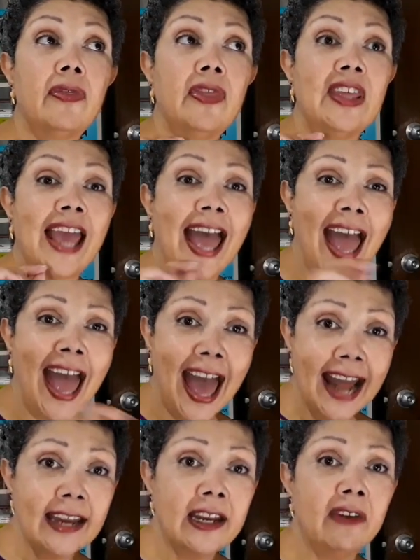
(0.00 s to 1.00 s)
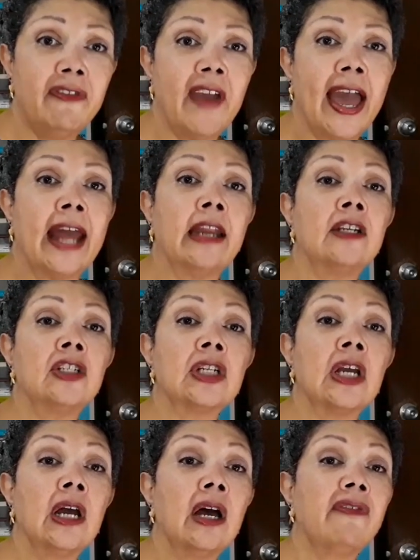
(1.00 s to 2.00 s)
the added advantage
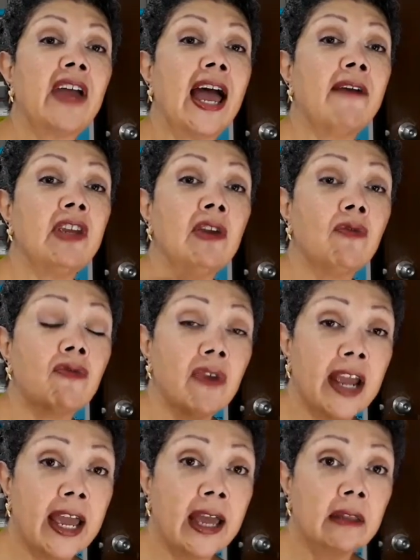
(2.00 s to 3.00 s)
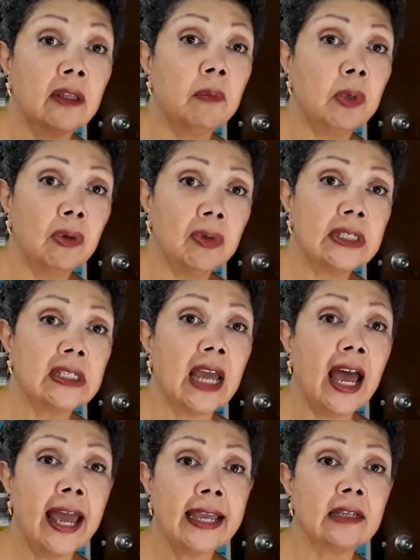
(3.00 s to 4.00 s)
of having read The Bluest
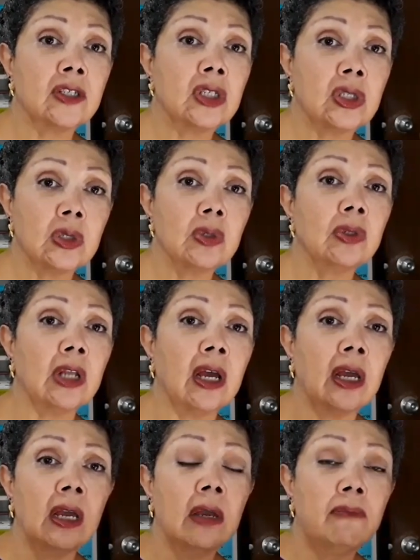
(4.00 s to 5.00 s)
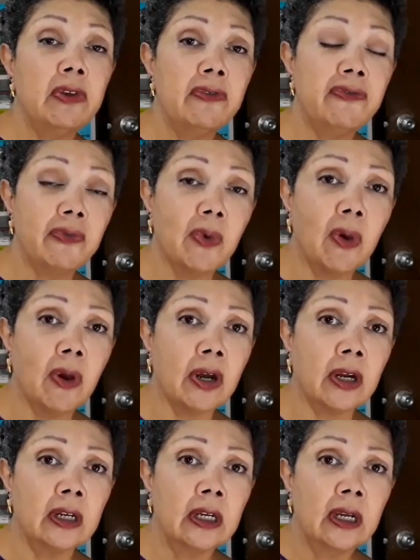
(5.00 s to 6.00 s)
Eye in Sula
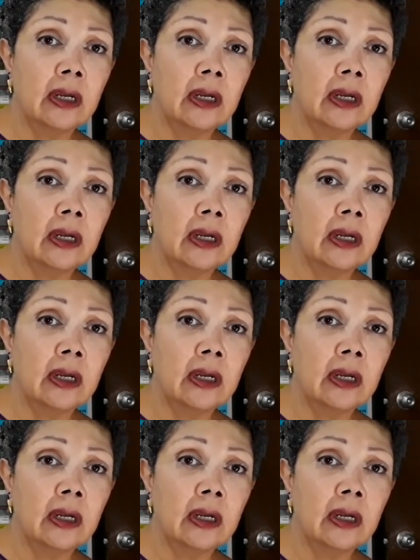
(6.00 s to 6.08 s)
before